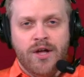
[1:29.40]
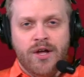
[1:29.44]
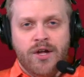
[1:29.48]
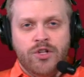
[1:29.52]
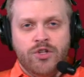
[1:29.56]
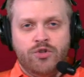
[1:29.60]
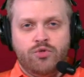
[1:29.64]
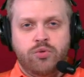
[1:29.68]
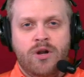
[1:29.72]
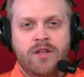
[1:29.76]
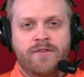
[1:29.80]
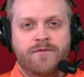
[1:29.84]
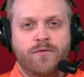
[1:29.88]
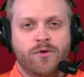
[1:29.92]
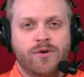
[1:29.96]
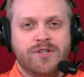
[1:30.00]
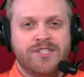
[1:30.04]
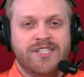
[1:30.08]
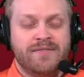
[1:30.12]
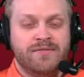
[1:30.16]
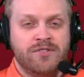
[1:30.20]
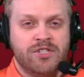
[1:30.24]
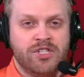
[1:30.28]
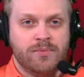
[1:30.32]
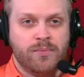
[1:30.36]

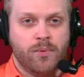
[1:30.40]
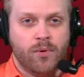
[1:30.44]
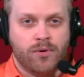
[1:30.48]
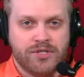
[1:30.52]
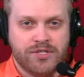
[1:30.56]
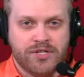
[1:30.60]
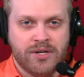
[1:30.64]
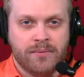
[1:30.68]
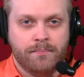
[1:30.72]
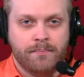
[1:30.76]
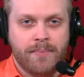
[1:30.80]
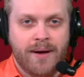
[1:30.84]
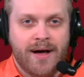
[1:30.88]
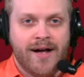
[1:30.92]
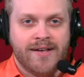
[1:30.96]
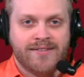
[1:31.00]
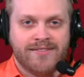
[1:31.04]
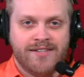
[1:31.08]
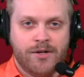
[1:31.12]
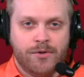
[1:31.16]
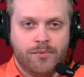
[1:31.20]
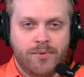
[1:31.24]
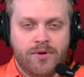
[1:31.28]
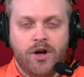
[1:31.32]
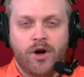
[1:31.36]
24/7 Sports
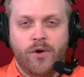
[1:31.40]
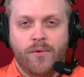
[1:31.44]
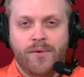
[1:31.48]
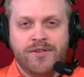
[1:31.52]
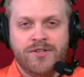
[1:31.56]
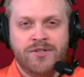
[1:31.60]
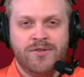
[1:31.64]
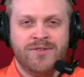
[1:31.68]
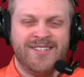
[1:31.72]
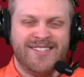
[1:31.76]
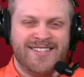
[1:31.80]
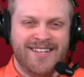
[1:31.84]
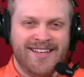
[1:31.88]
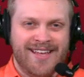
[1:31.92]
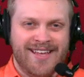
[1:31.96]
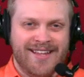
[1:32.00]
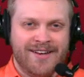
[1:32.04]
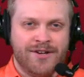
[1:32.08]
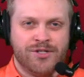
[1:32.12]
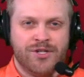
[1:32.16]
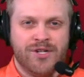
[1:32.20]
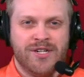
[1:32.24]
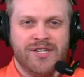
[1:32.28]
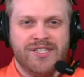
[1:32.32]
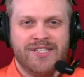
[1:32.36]
composite. Like we always use the
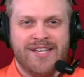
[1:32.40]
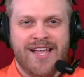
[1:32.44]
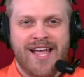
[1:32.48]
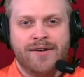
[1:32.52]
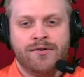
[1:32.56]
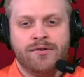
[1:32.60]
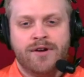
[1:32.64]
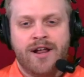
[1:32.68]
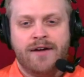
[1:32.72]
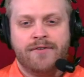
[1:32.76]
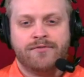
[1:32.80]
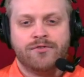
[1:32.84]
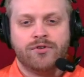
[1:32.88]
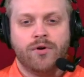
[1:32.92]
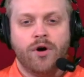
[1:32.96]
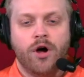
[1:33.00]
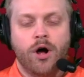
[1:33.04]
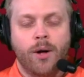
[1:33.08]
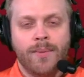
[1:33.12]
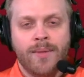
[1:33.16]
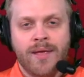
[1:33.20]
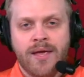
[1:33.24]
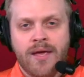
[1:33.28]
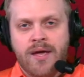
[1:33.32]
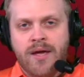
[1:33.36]
industry standard, after
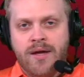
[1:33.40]
all.